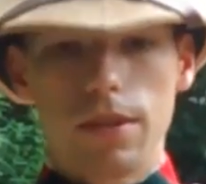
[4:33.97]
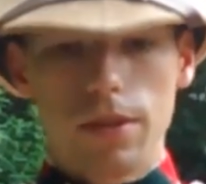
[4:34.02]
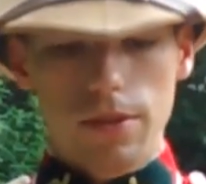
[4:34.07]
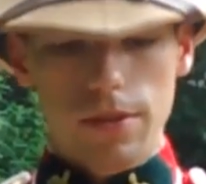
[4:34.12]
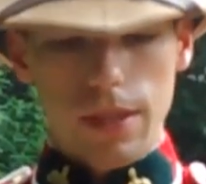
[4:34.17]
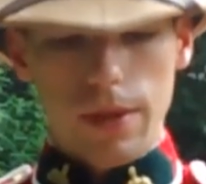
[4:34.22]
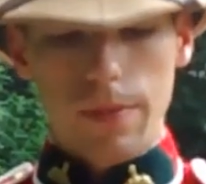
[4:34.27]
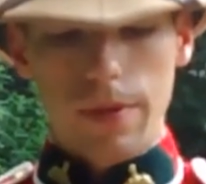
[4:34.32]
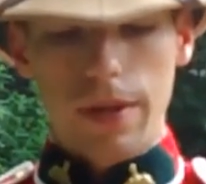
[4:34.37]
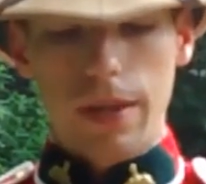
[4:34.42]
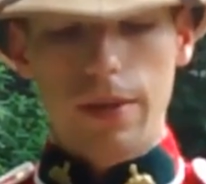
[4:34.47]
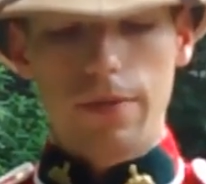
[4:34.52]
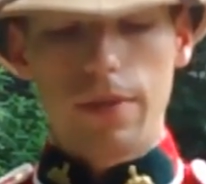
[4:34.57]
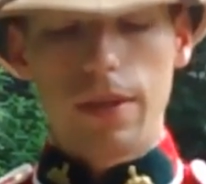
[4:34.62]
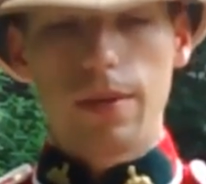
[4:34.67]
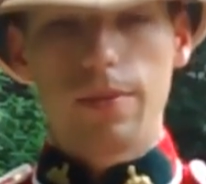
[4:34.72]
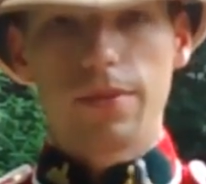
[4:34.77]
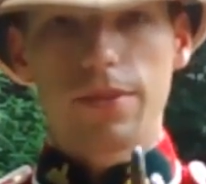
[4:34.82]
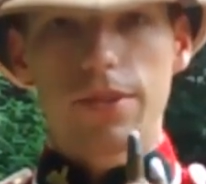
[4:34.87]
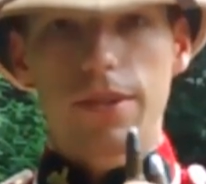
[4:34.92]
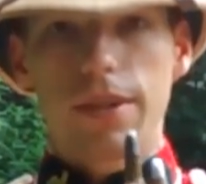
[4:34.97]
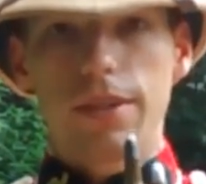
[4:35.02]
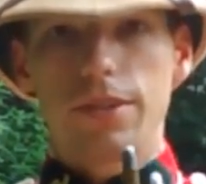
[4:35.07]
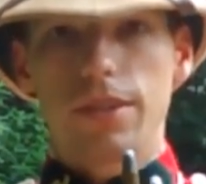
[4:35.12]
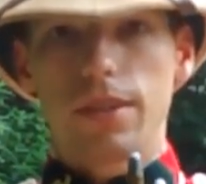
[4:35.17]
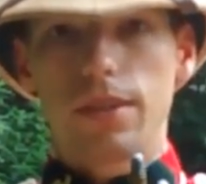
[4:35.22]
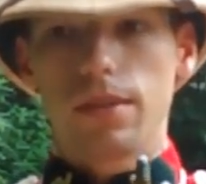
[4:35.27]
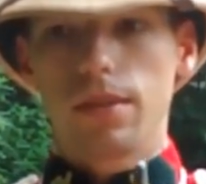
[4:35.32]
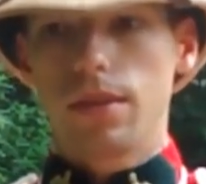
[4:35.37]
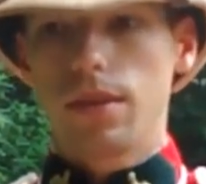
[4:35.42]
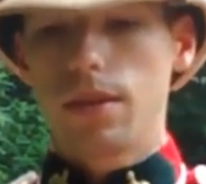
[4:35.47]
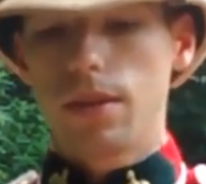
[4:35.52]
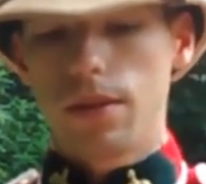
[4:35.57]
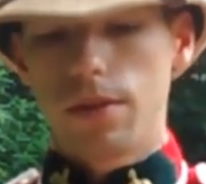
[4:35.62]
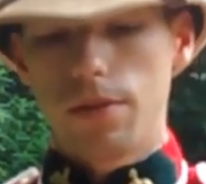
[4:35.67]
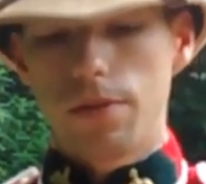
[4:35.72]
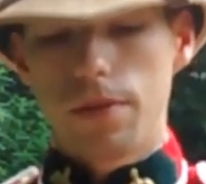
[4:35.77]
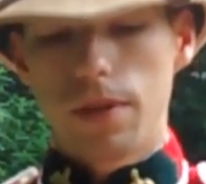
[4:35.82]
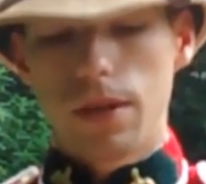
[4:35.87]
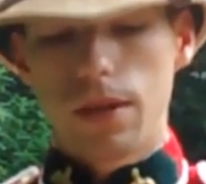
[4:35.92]
to do is I'm going to give a demonstration
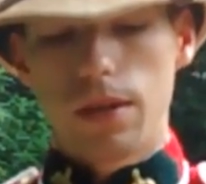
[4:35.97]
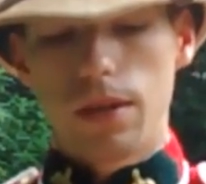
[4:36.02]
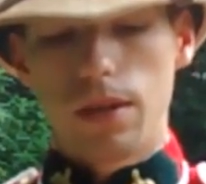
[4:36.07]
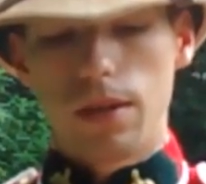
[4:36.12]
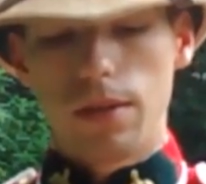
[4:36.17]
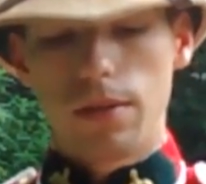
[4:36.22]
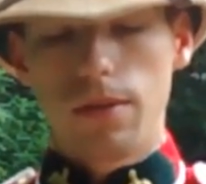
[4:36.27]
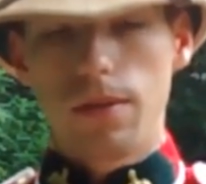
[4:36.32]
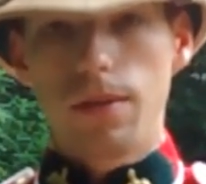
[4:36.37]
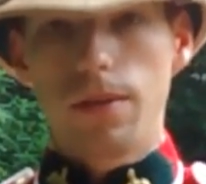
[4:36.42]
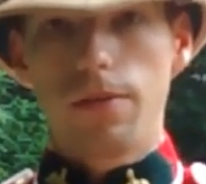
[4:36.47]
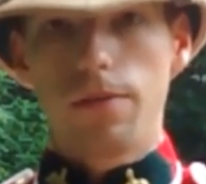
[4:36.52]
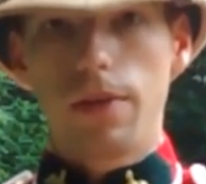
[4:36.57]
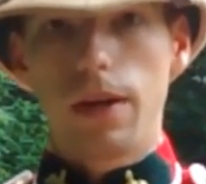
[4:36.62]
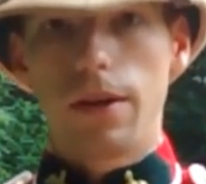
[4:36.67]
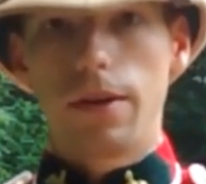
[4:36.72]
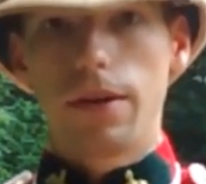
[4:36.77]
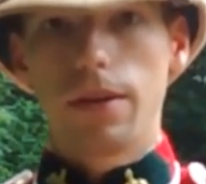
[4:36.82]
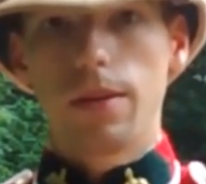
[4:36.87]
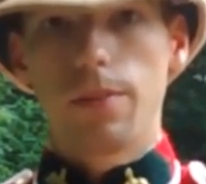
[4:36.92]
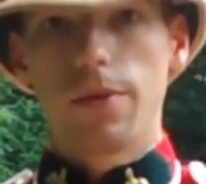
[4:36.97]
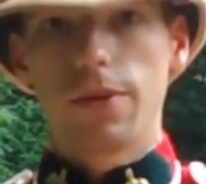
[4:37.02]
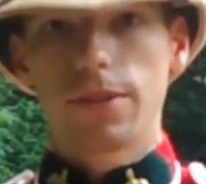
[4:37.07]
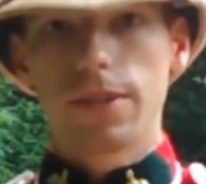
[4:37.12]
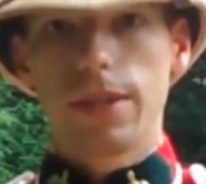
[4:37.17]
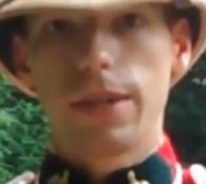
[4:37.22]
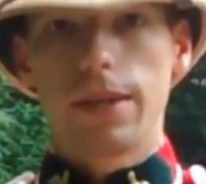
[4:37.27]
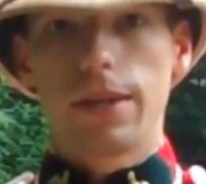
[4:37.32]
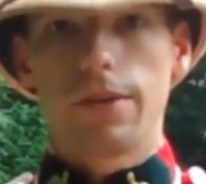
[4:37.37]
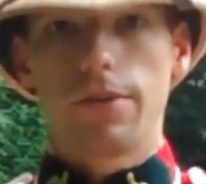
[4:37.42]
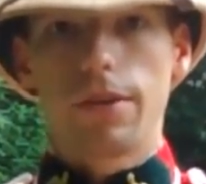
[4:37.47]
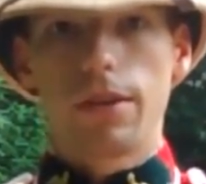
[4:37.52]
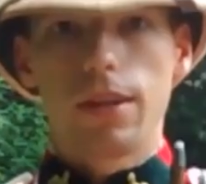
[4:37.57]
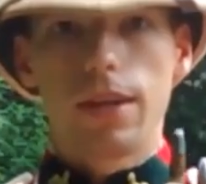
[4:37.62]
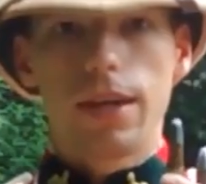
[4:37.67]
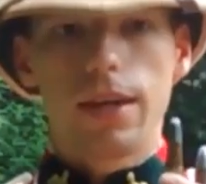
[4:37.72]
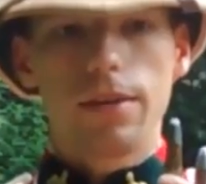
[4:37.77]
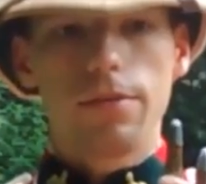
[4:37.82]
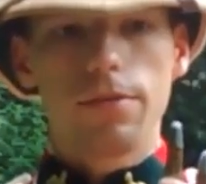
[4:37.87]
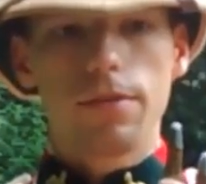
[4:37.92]
of firing the Martini-Henry
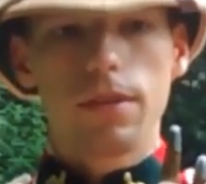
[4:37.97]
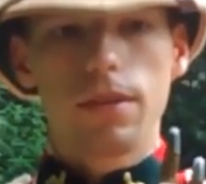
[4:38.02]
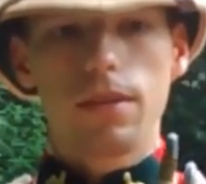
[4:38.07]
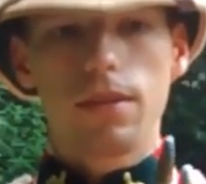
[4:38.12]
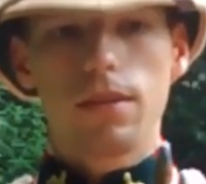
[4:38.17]
live.